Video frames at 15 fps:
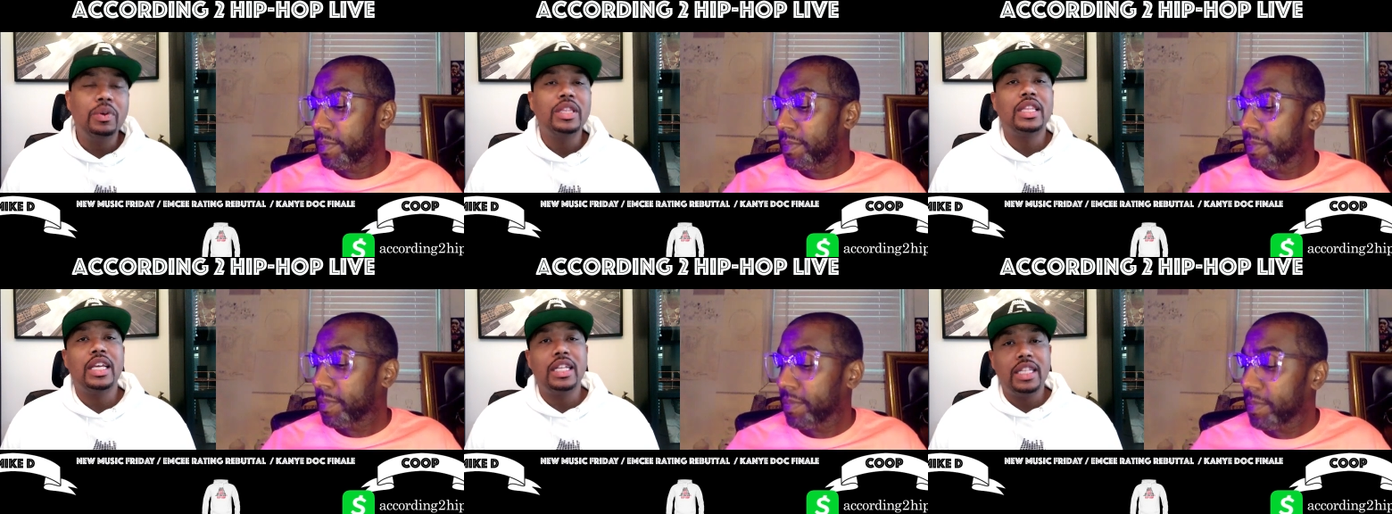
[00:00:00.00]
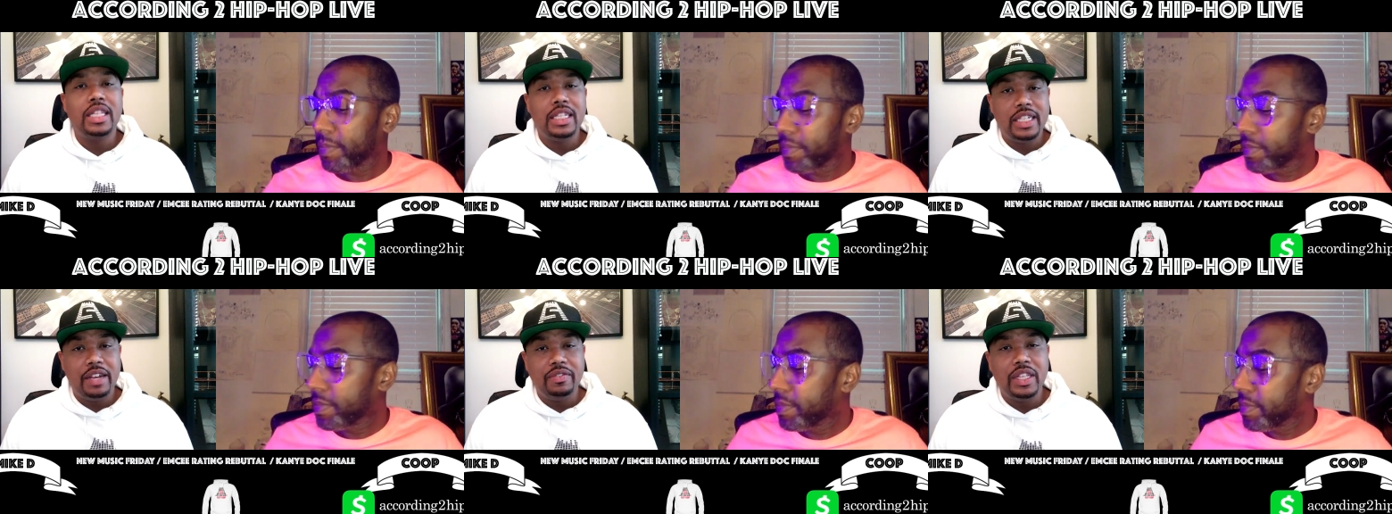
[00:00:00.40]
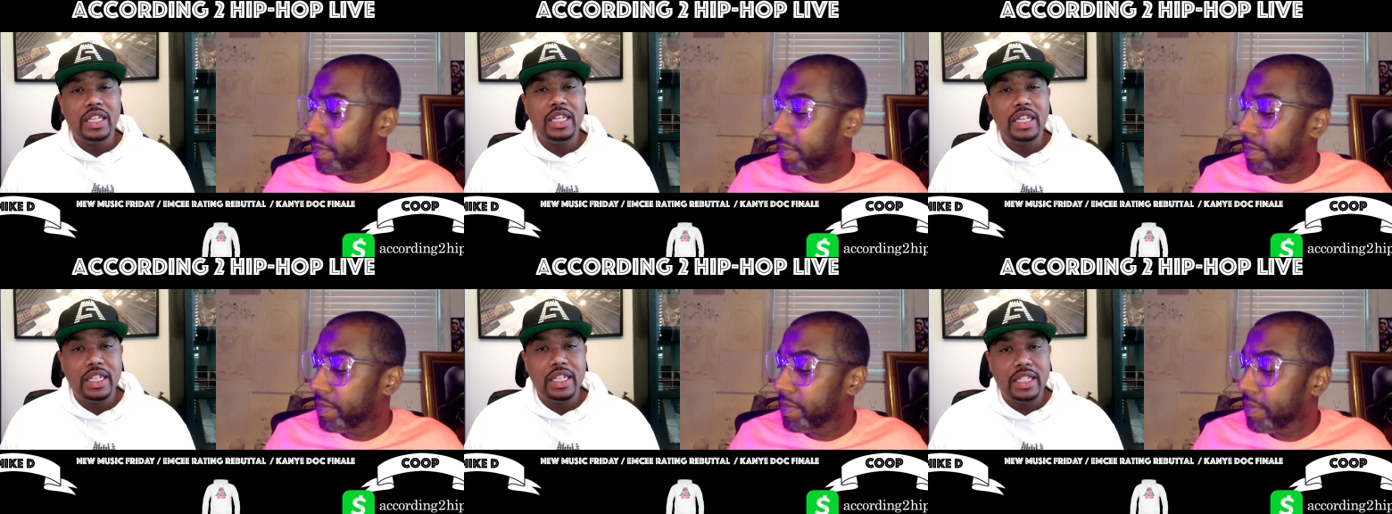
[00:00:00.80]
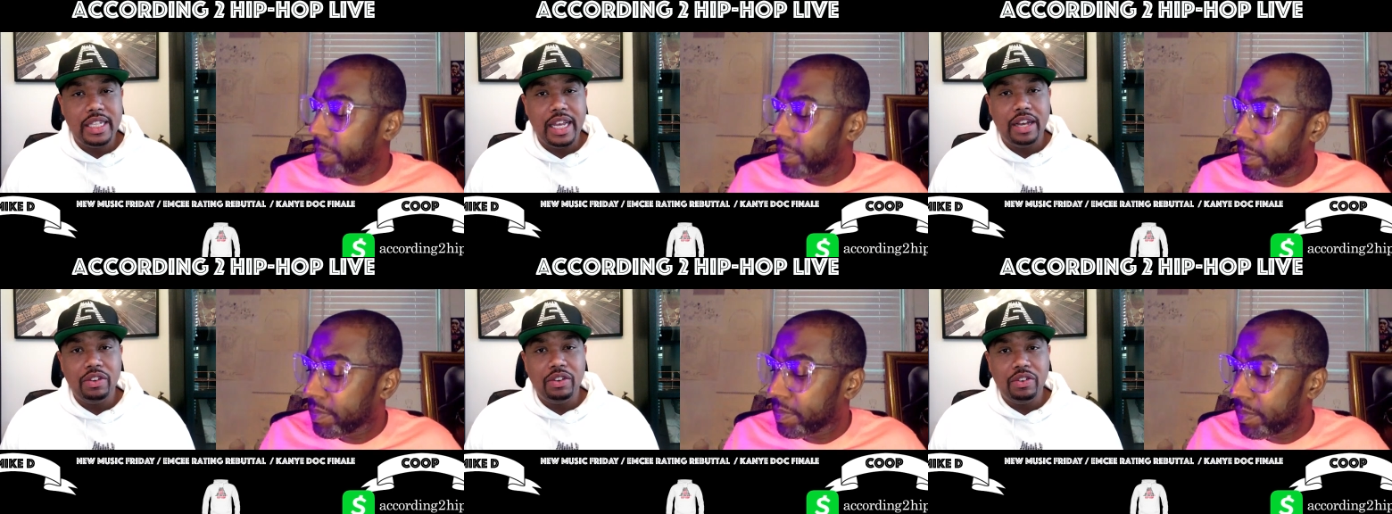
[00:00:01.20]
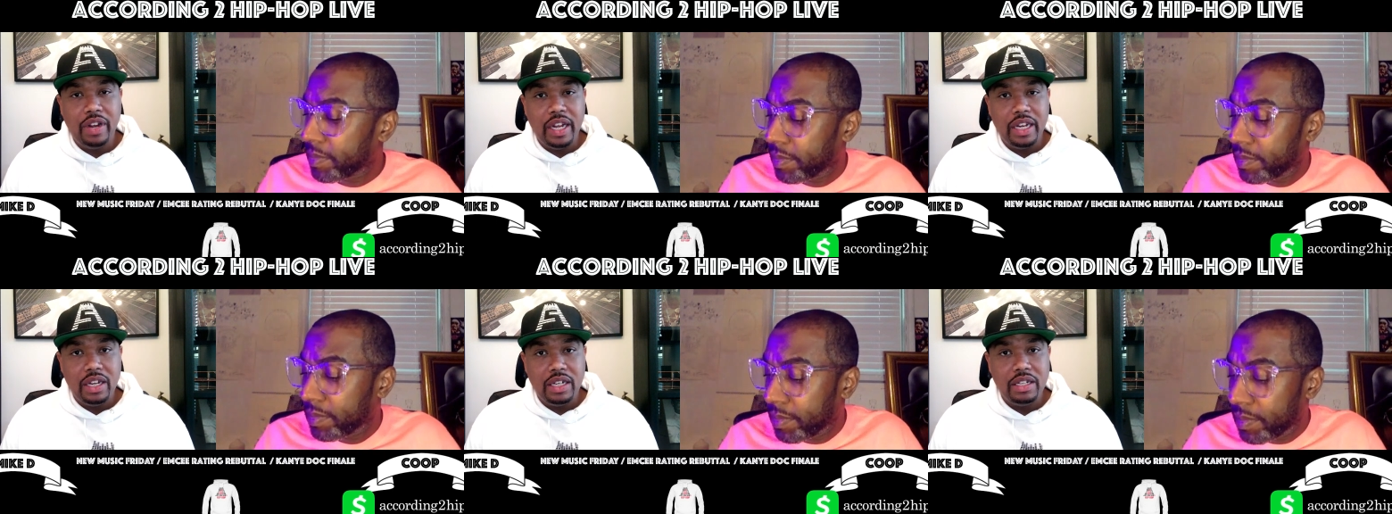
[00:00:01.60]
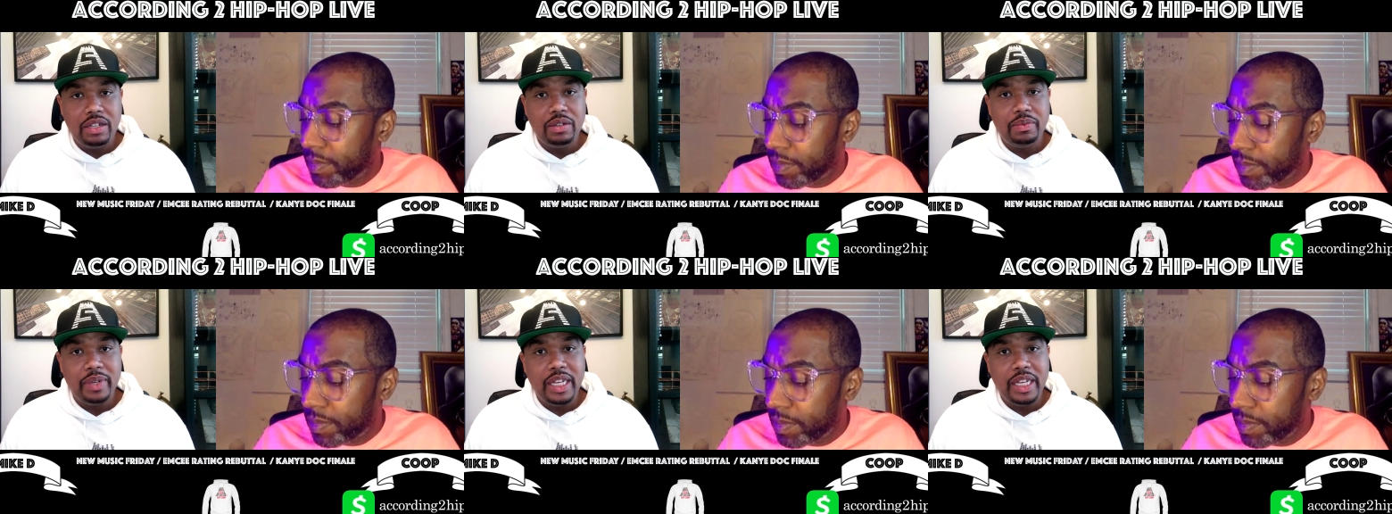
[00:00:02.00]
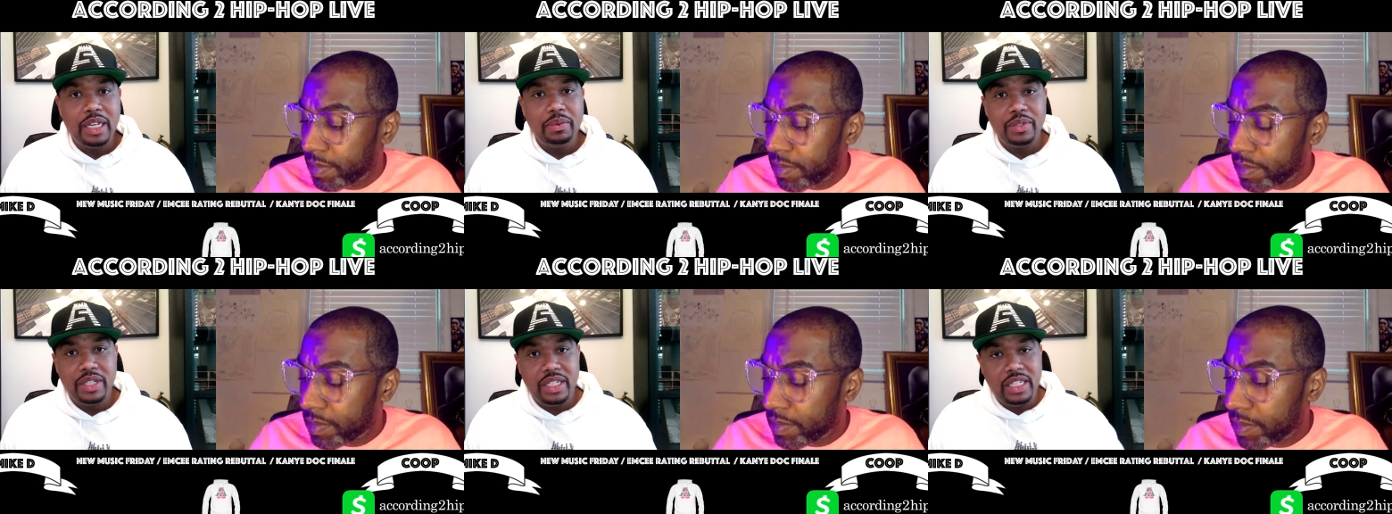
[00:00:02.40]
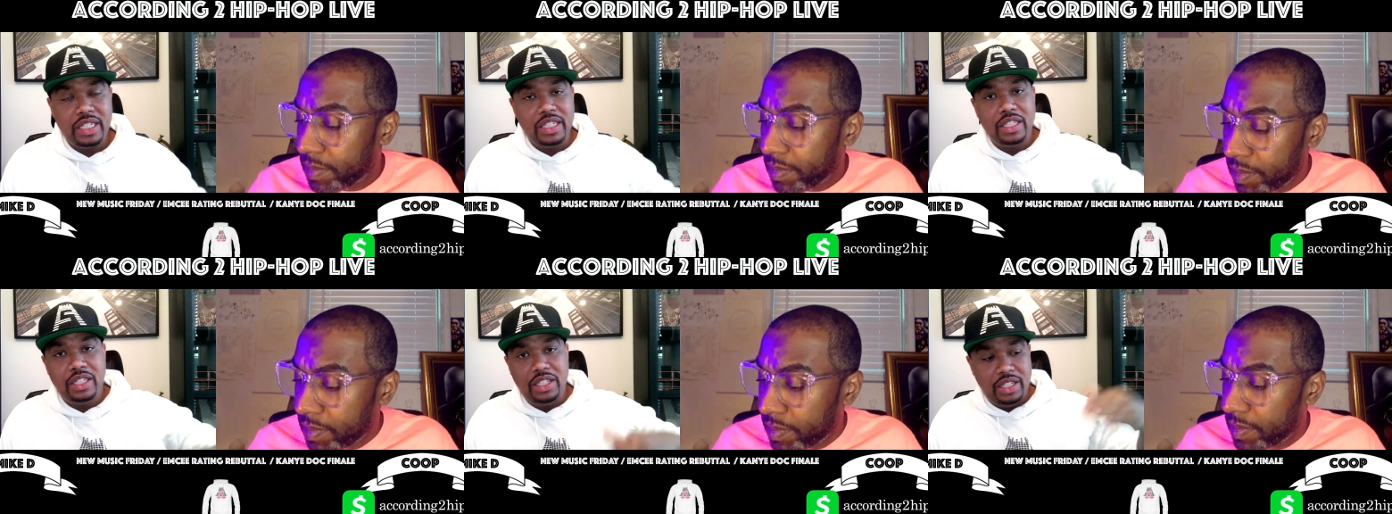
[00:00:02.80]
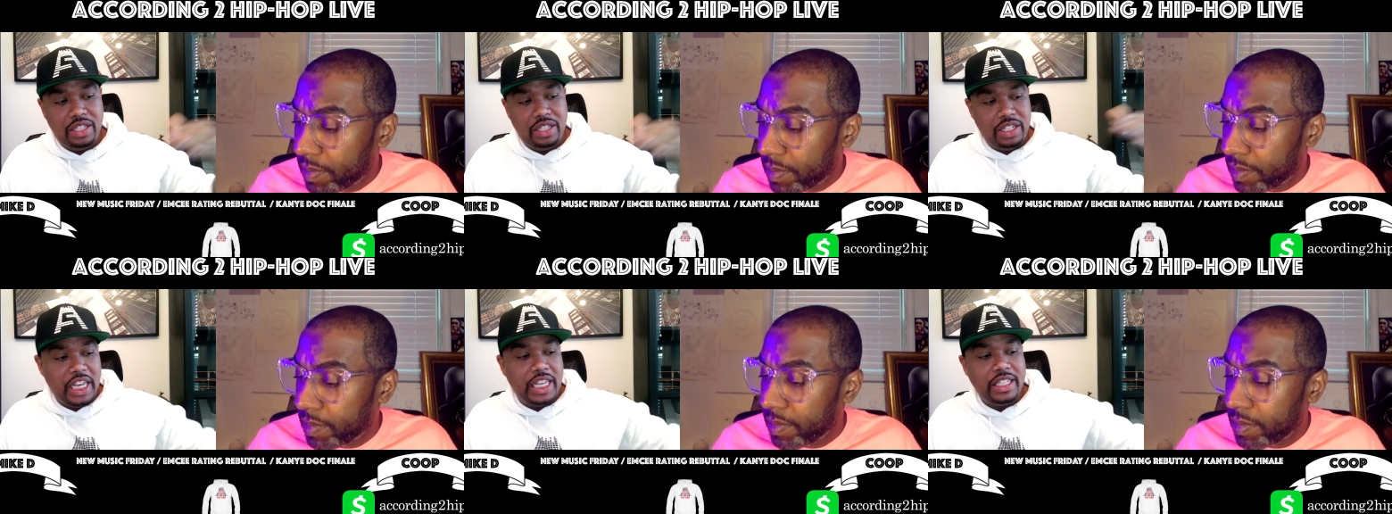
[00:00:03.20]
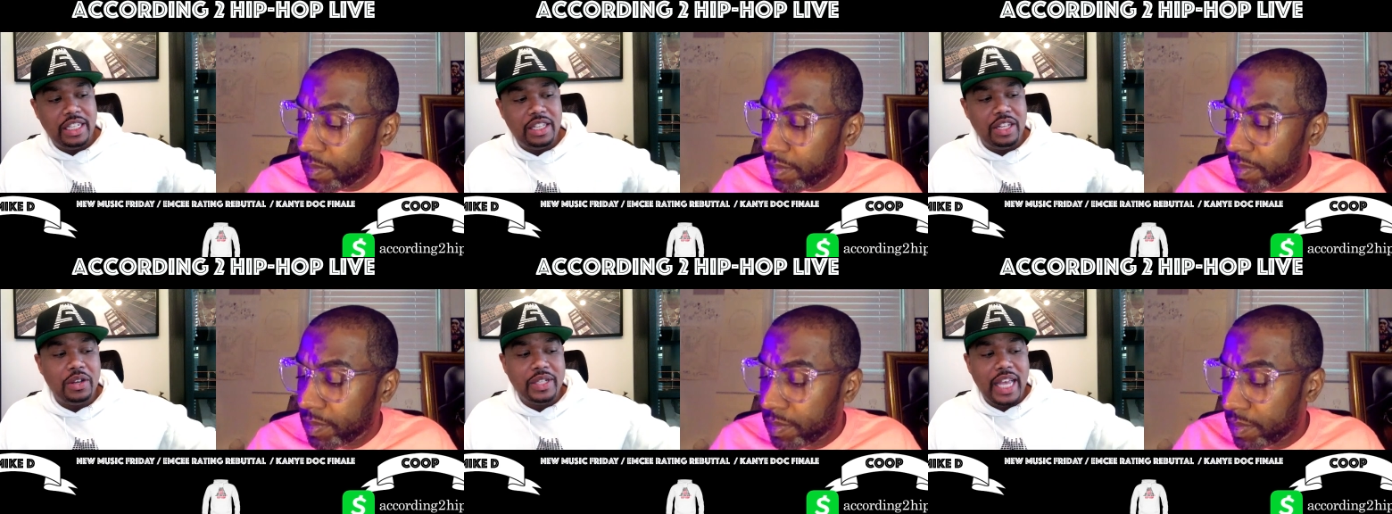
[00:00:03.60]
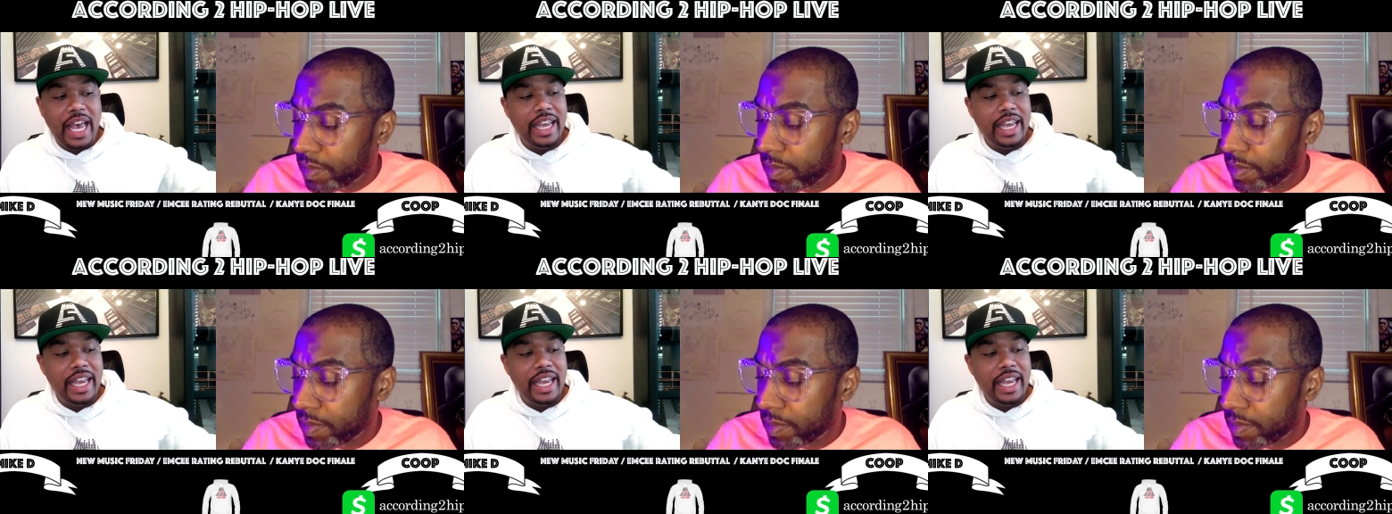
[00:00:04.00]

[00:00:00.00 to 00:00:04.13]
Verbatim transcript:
Speaker 1: one thing that Jay really did sound great under when he was chasing those